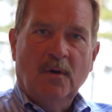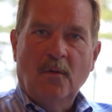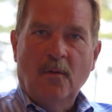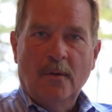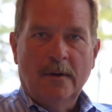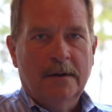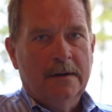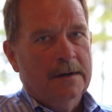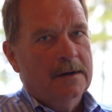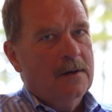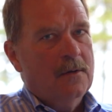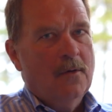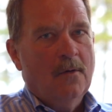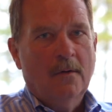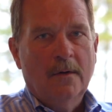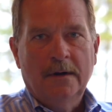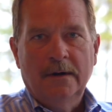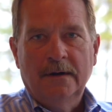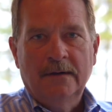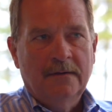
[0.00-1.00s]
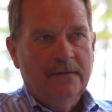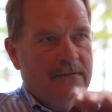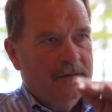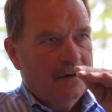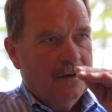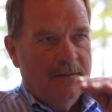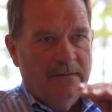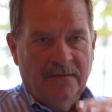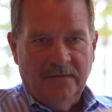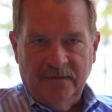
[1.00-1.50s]
corner to corner,
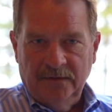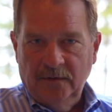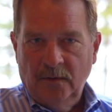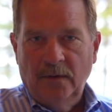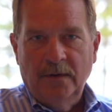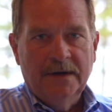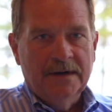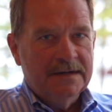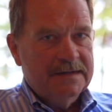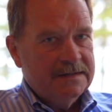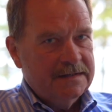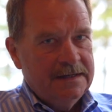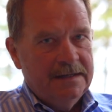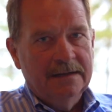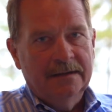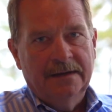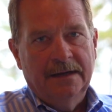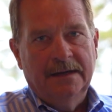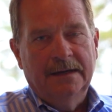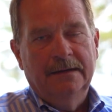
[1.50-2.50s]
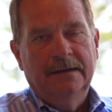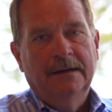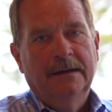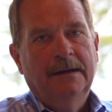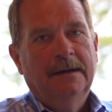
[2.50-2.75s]
from floor to ceiling.